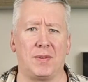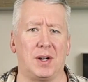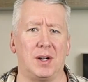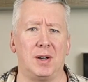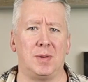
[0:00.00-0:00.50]

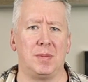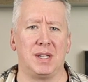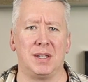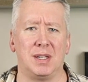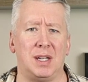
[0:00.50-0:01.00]
Farm
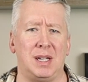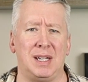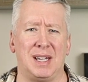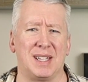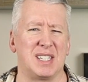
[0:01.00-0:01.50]
in,
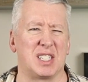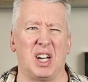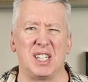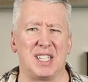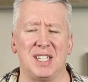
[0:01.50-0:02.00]
I think it's
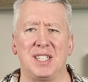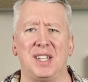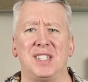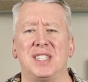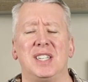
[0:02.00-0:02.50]
Huntington,
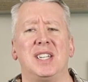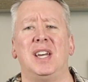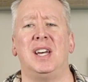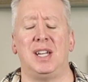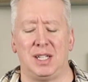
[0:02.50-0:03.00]
Tennessee.
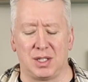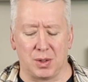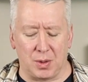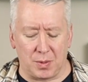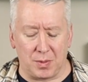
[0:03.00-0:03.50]

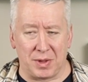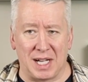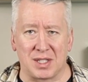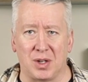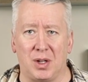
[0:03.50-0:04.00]
So
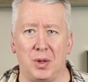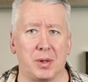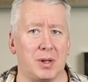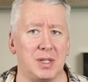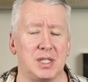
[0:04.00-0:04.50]
that's all
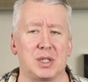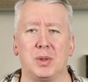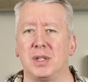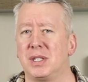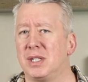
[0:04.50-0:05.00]
locally
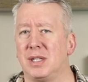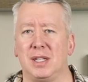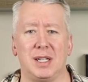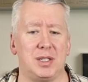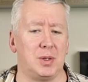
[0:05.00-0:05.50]
sourced.
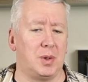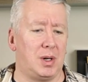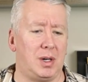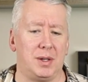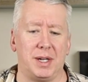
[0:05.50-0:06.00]
Then they do
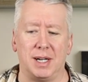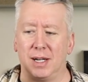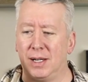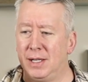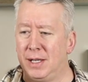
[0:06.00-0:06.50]
all
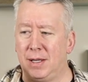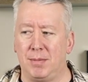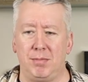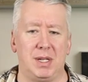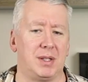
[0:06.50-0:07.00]
their
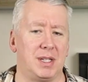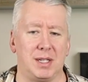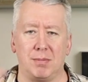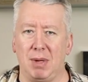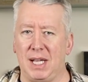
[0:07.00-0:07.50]

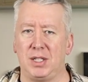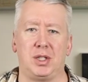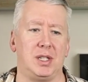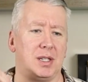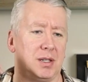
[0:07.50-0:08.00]
milling,
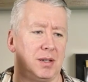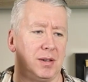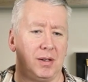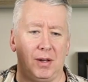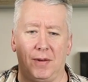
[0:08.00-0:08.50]

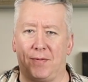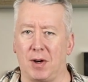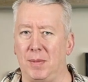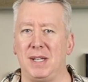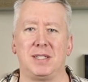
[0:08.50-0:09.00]
mashing,
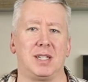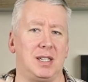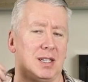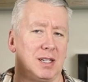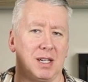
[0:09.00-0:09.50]

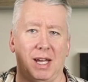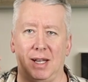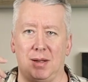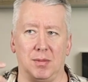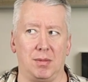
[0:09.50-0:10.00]
fermenting,
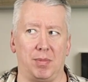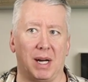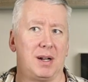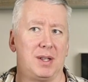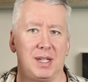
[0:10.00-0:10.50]
and
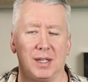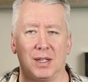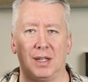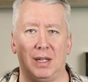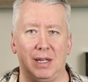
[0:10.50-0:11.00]

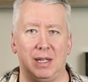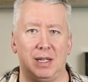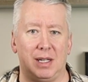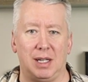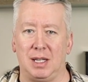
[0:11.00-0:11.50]
barreling
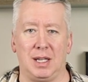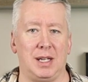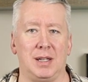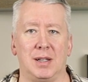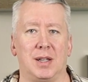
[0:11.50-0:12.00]

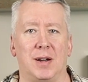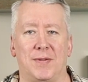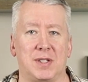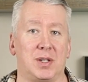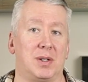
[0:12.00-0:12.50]
in their
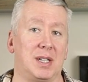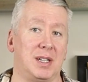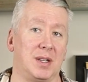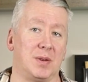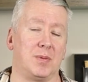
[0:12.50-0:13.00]
facility
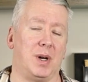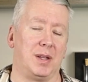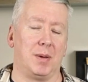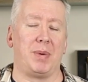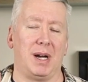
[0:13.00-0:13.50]
in the
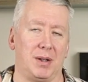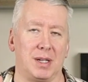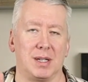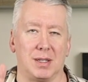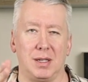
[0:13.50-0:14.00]

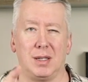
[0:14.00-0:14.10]
barreling